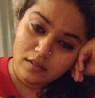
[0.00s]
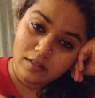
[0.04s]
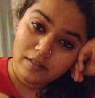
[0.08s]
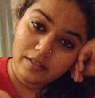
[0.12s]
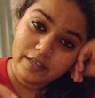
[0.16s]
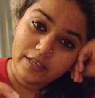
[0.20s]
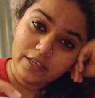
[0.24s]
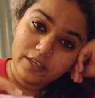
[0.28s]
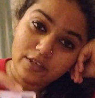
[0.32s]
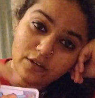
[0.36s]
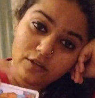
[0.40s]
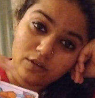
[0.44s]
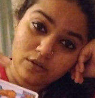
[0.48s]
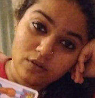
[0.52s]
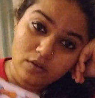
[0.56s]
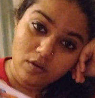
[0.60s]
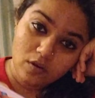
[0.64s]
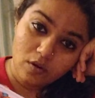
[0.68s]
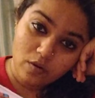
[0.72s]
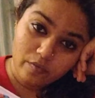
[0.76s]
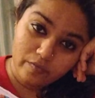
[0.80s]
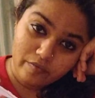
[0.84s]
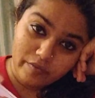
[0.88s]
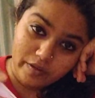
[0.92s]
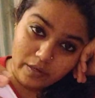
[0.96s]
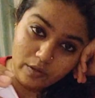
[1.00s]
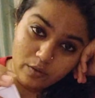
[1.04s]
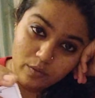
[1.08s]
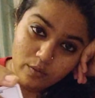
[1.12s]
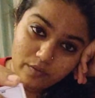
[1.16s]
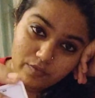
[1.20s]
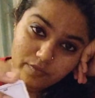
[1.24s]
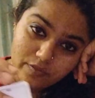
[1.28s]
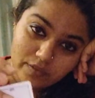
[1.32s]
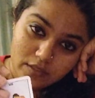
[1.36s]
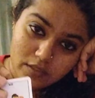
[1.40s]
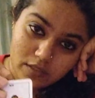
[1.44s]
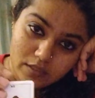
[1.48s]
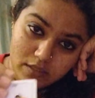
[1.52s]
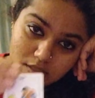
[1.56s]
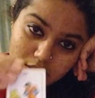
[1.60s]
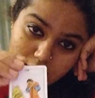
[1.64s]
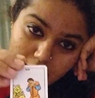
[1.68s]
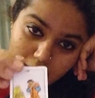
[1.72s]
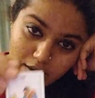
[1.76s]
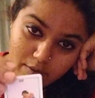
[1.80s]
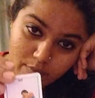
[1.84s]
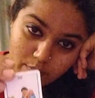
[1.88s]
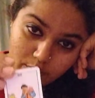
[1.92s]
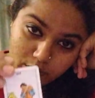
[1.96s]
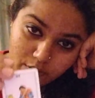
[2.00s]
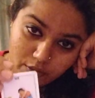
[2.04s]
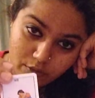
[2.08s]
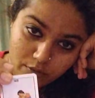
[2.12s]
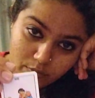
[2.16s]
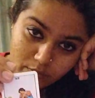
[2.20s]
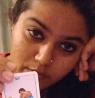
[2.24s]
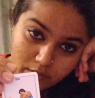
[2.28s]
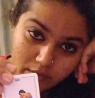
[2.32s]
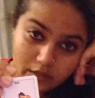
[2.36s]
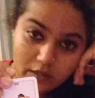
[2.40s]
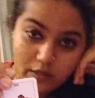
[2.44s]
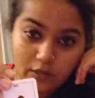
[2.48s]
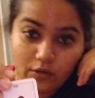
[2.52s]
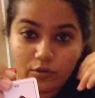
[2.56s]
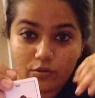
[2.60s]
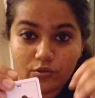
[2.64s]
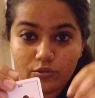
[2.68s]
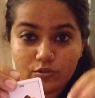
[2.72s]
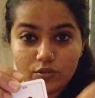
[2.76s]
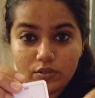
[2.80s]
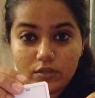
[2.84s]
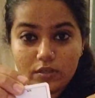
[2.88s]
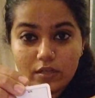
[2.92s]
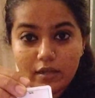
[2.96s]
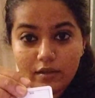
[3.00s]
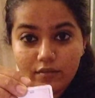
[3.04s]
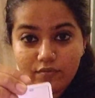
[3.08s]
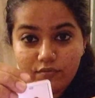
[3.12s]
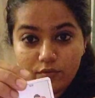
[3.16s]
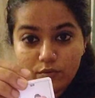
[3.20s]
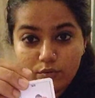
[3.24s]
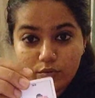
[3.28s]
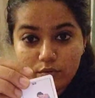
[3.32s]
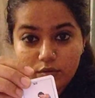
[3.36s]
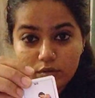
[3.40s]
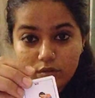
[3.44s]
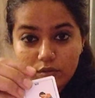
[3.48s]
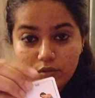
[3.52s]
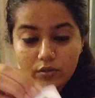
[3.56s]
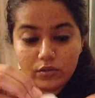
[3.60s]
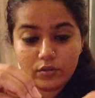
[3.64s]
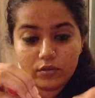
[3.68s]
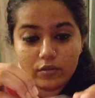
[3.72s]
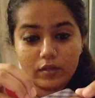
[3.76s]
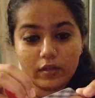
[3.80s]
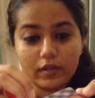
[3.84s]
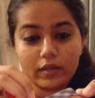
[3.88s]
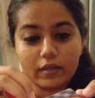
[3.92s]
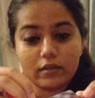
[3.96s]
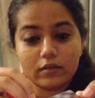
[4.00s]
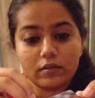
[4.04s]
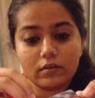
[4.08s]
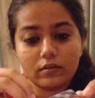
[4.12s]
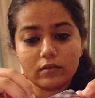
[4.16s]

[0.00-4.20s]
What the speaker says: like, you know, when all of this is there with you, and then you're just like focus, you're